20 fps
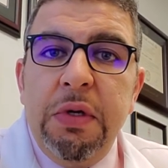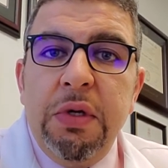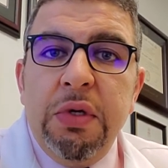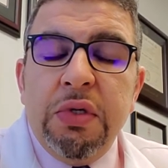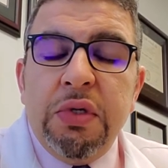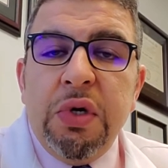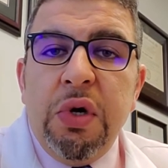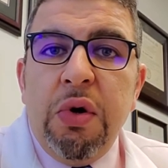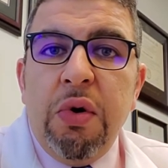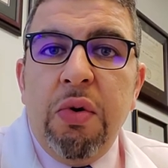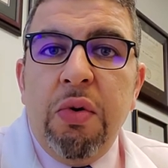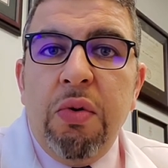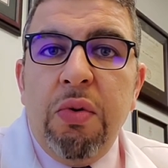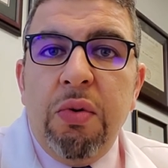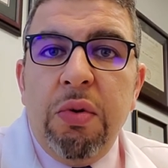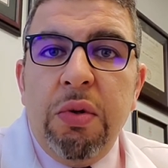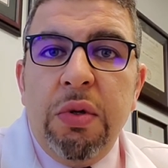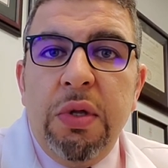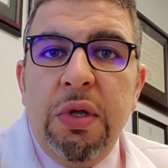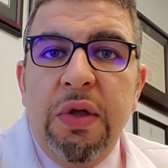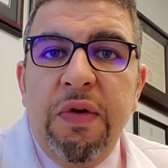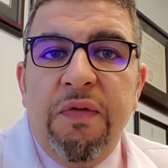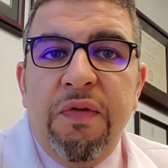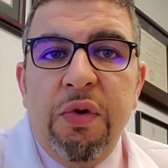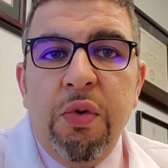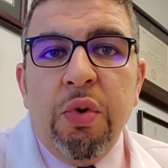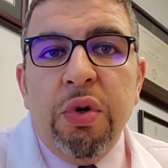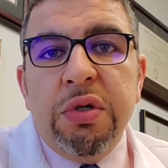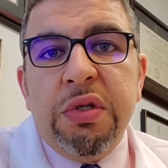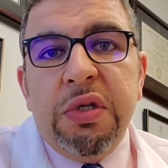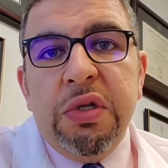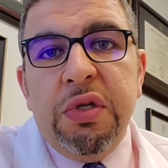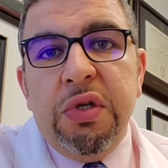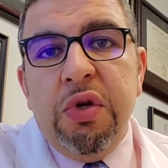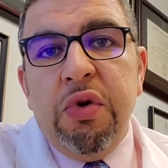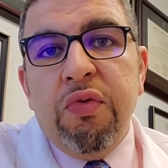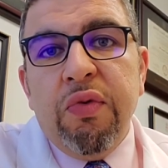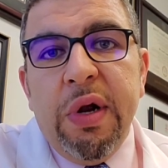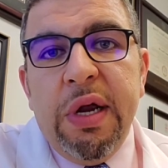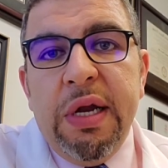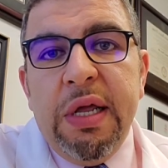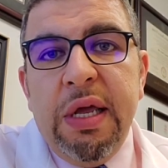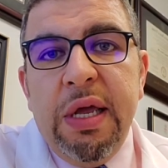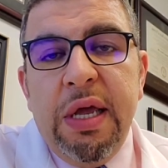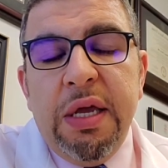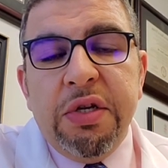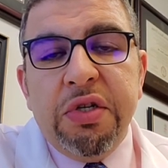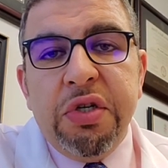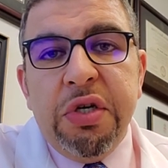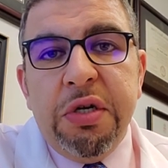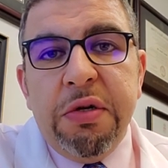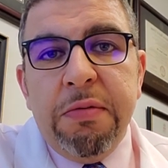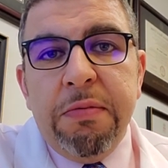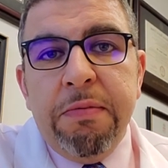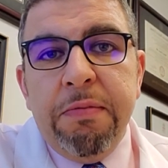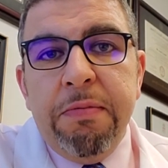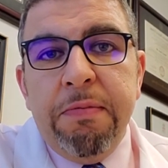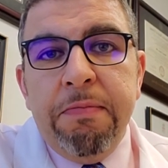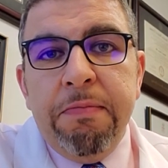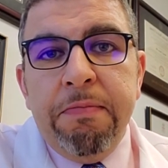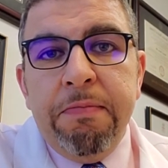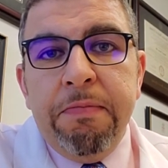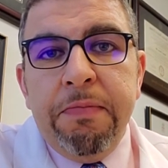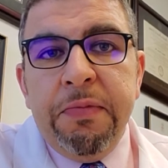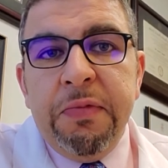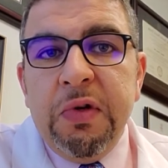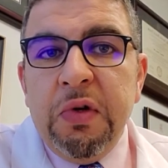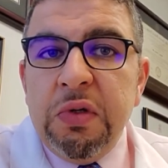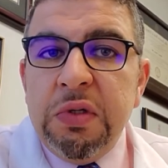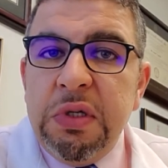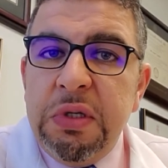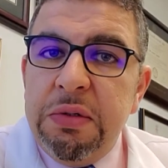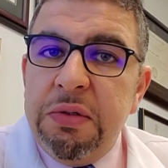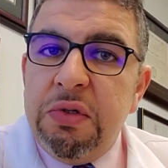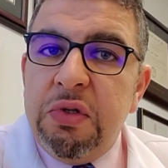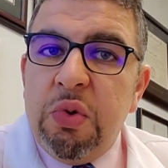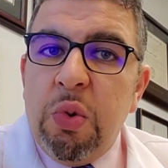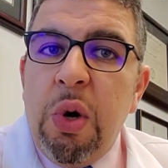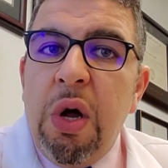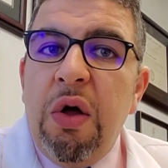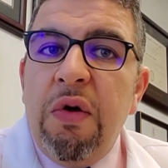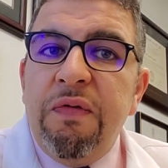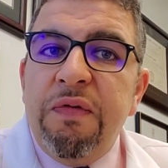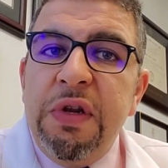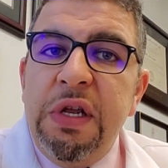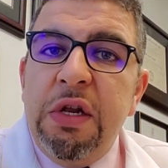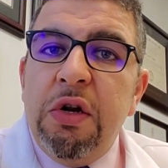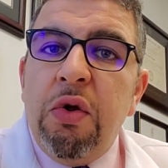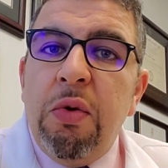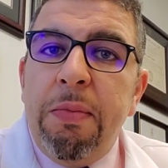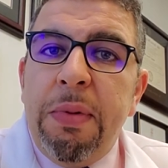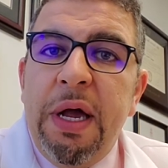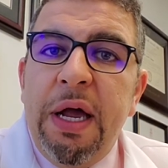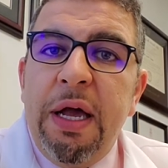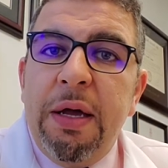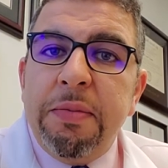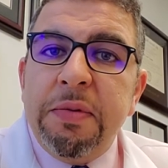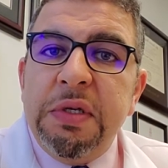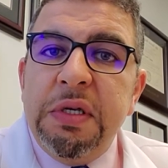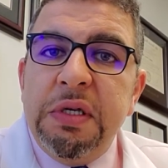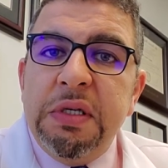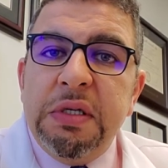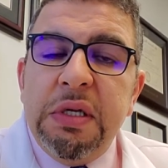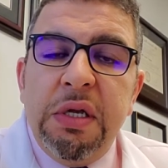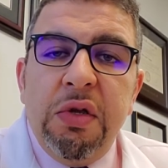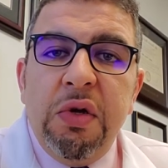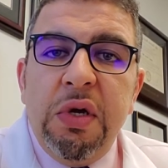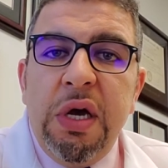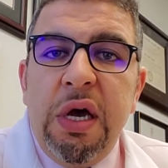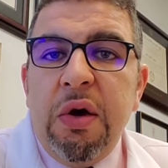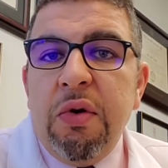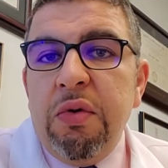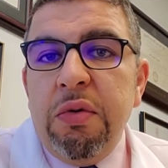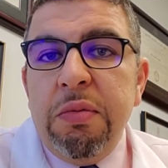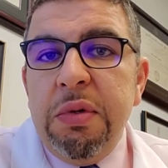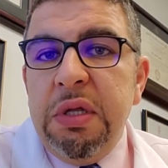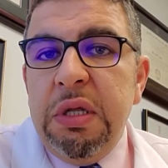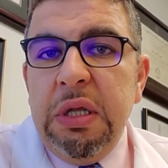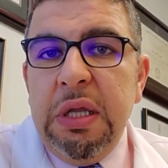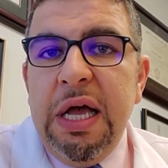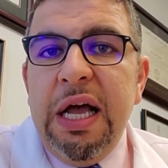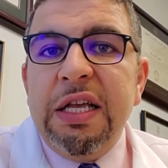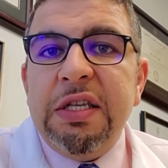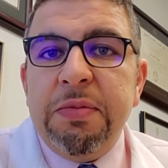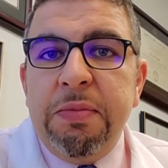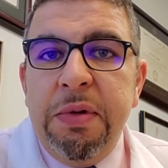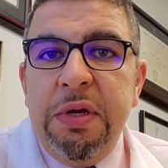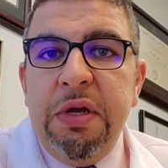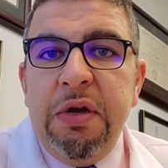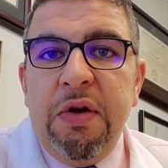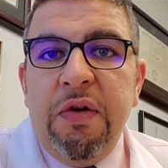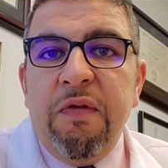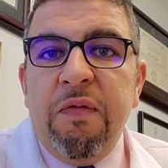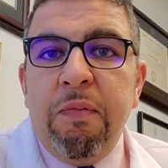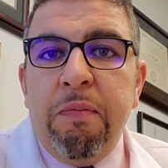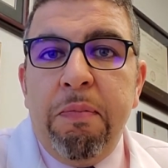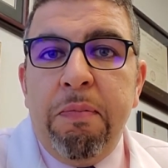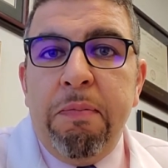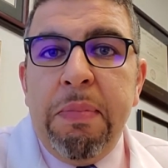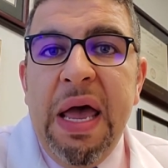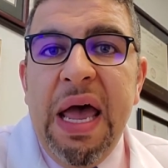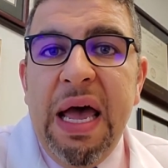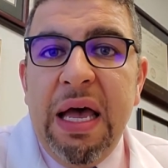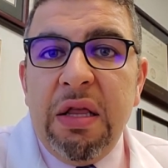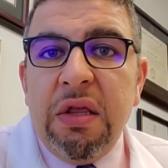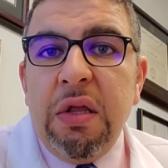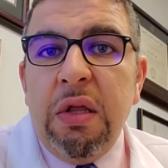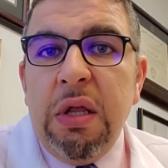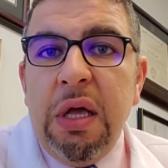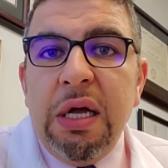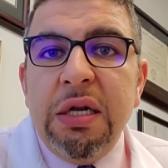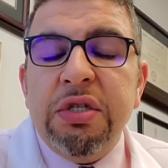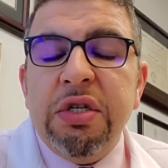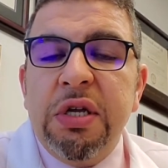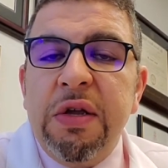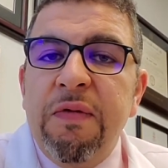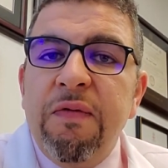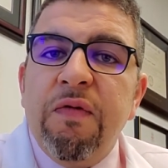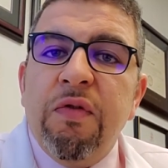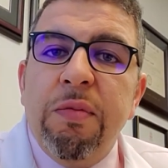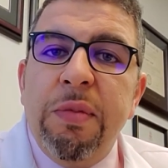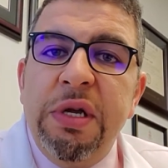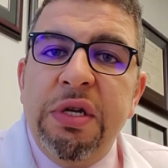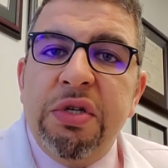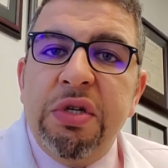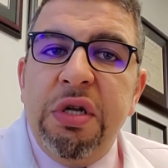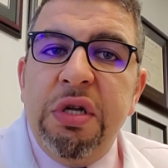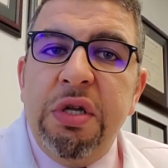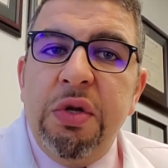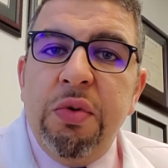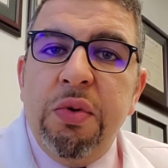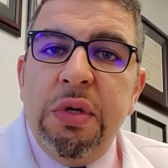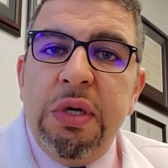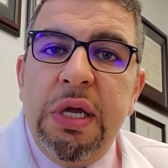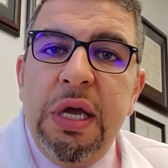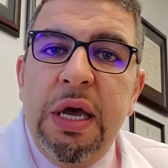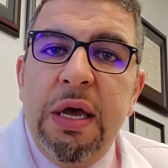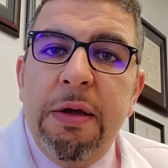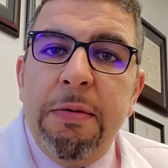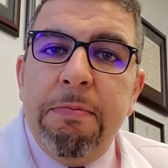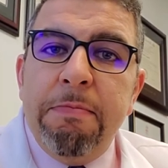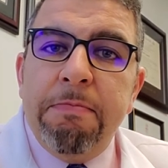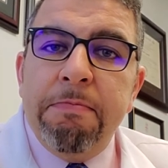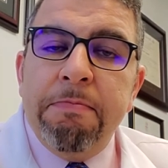So if you were to do radiation, those 12 needle biopsies that you got would be the last bit of pathologic information that you would get.